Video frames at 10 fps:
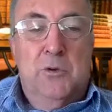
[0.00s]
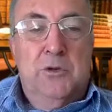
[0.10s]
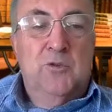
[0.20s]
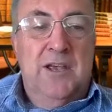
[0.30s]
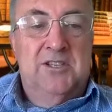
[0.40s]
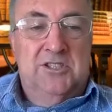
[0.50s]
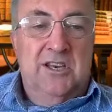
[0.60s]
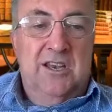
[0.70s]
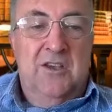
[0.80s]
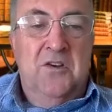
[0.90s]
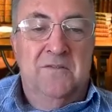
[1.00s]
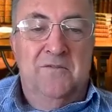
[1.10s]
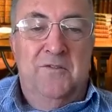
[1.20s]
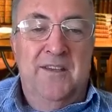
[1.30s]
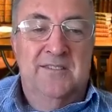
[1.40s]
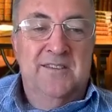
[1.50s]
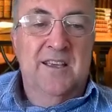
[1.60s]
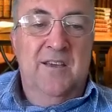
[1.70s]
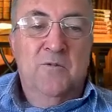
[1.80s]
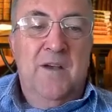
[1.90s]
to address conflict
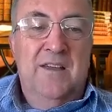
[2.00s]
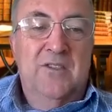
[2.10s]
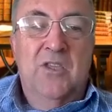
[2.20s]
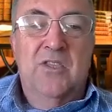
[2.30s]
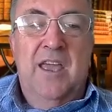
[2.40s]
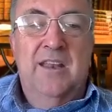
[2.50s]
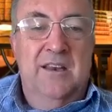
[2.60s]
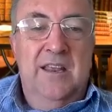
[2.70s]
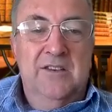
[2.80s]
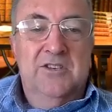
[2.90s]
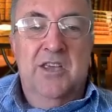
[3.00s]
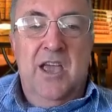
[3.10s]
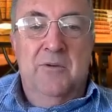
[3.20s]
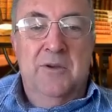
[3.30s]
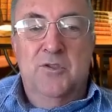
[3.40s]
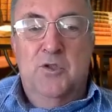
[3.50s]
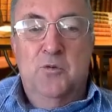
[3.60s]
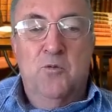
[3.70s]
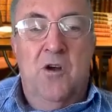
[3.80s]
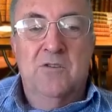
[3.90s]
rather than to go in at
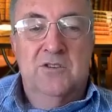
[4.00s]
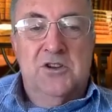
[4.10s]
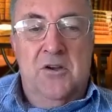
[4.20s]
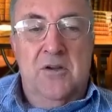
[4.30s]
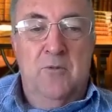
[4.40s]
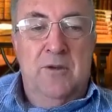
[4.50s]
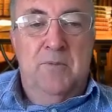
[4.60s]
the wrong time